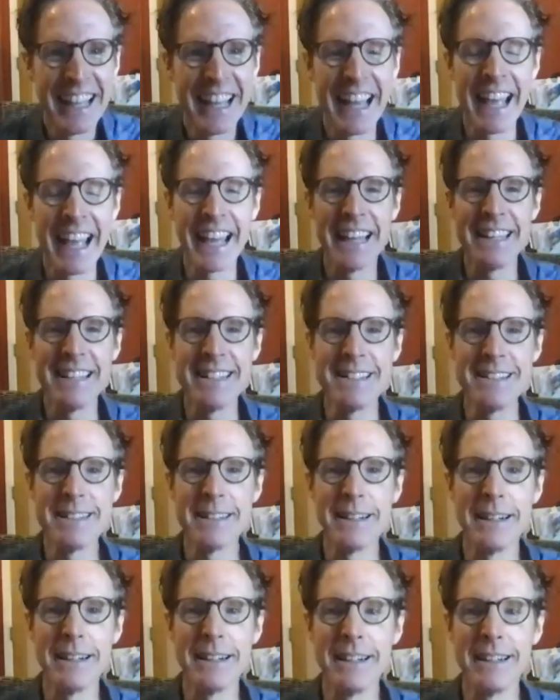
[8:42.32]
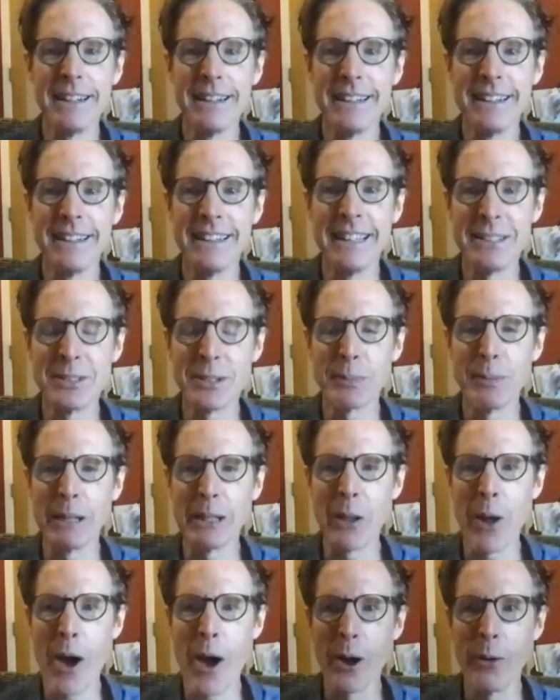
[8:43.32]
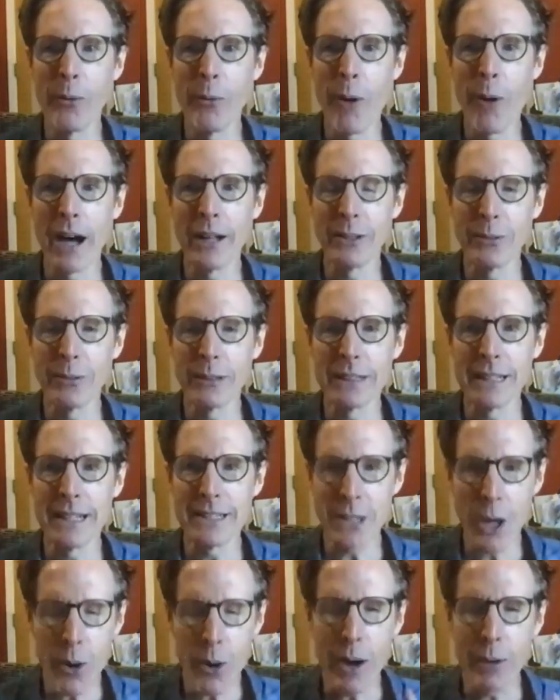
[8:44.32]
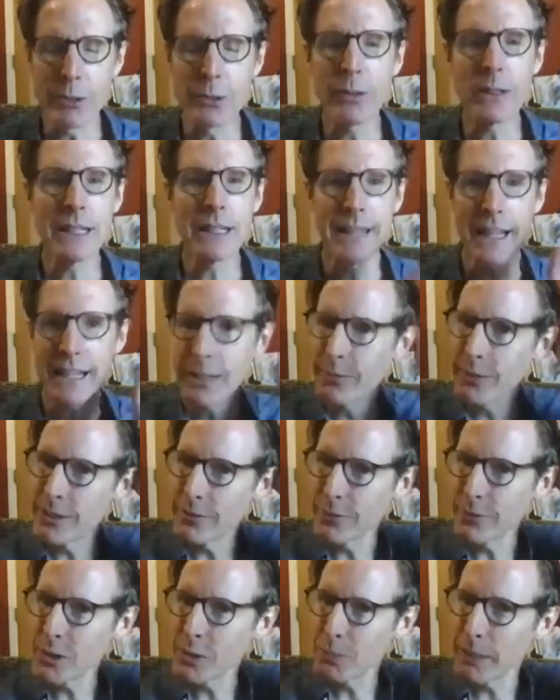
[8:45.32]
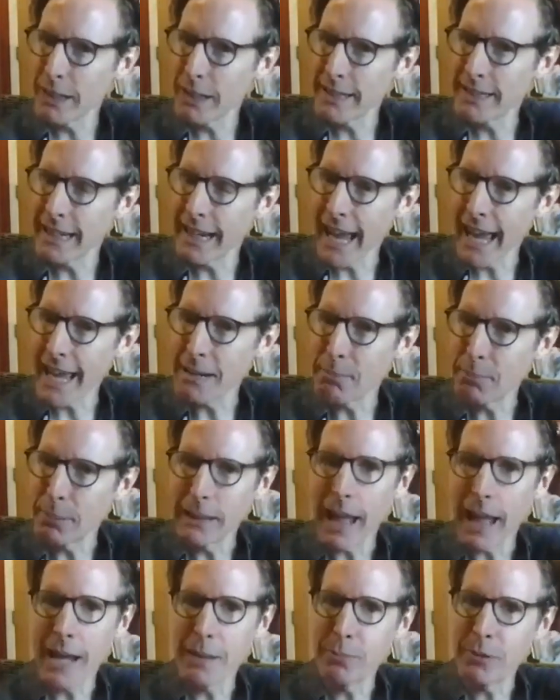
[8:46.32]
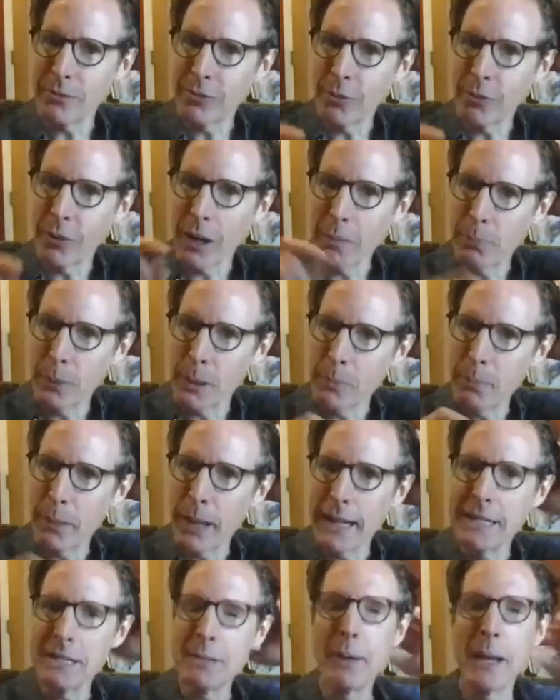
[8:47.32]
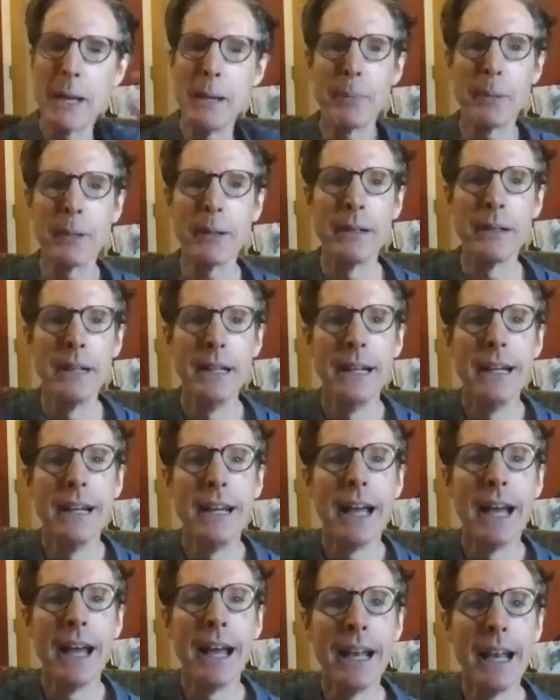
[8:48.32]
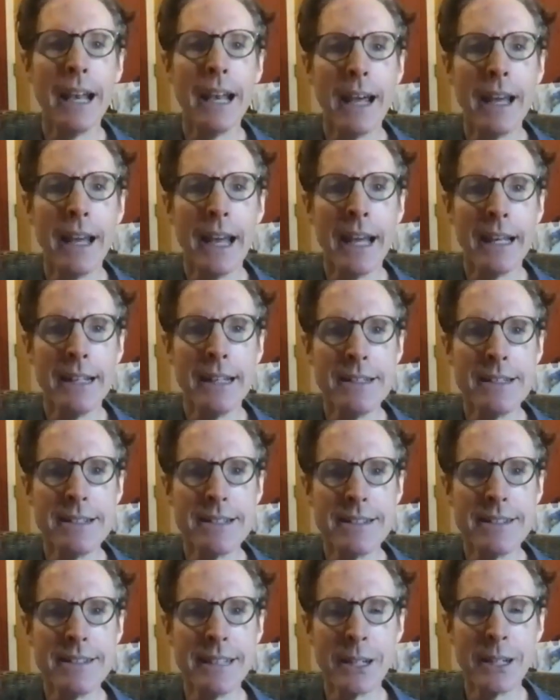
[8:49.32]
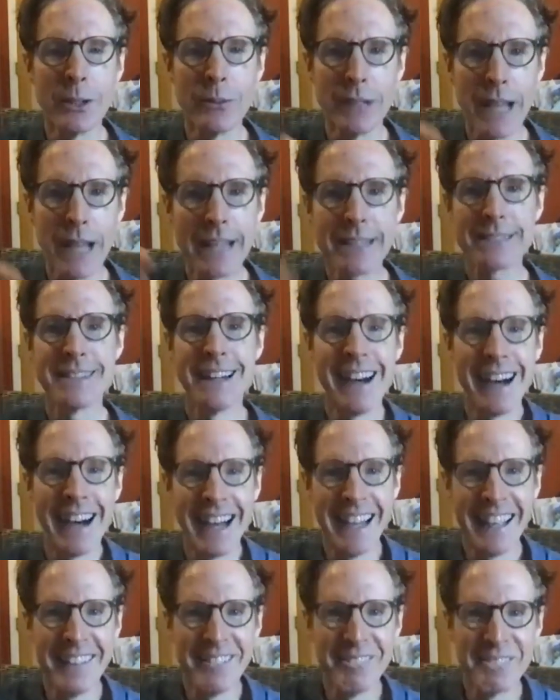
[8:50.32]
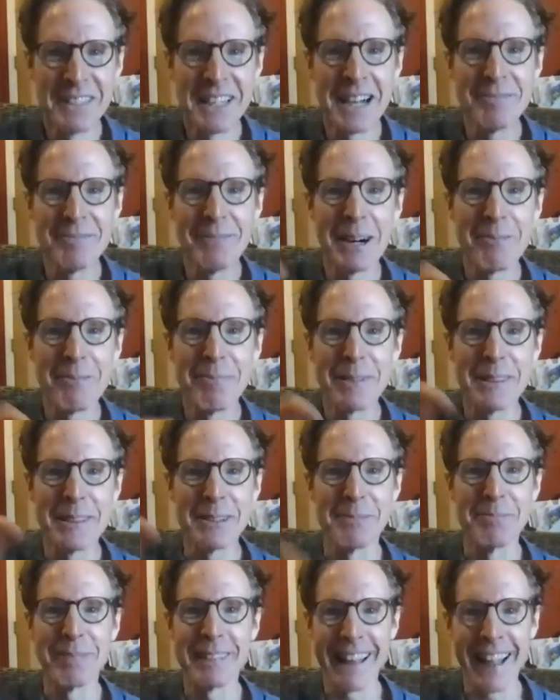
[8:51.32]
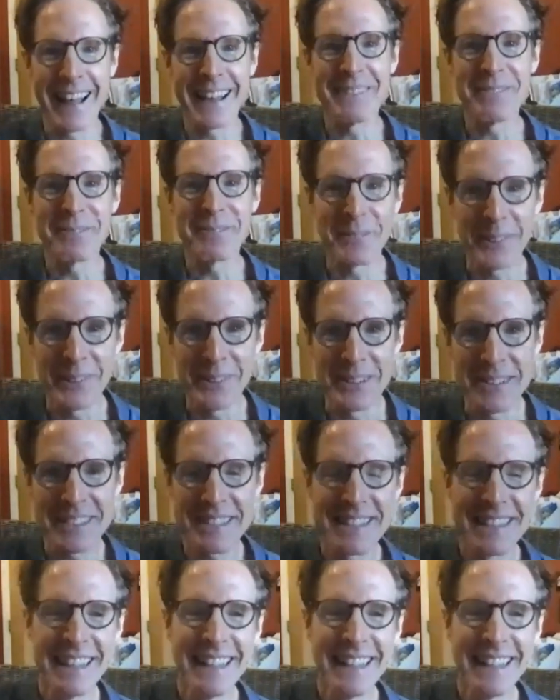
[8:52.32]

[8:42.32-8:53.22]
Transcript: And it took me a long while to realize, oh, I was really lucky with the first play that I had a plot before I put pen to paper. And you know, next time, come up with your plot first